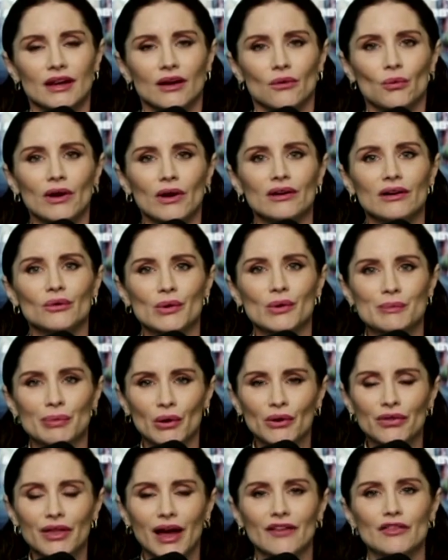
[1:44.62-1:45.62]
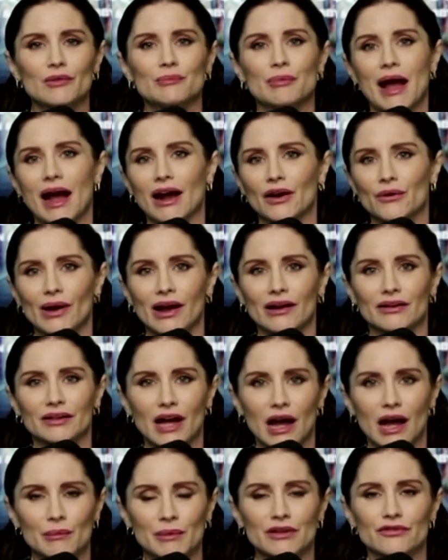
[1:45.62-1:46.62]
Well, we both have a background
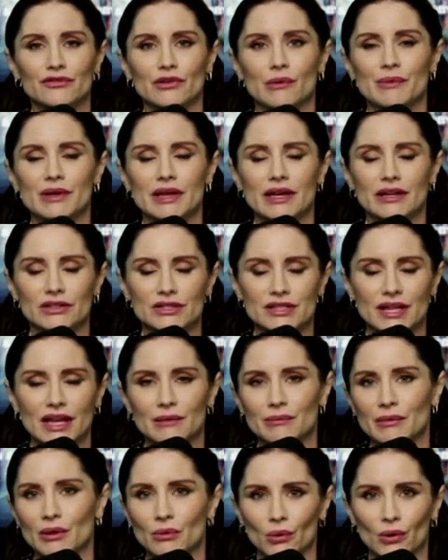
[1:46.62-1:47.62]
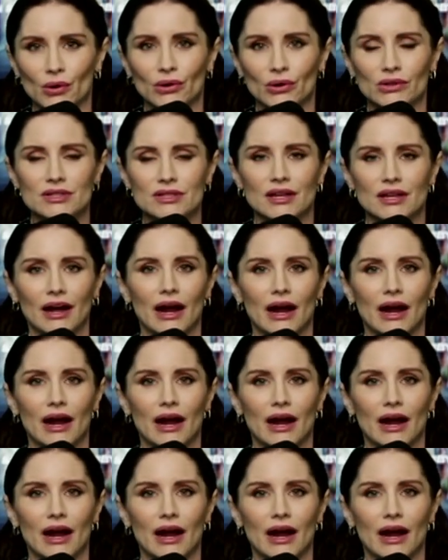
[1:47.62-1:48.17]
coming from the entertainment world.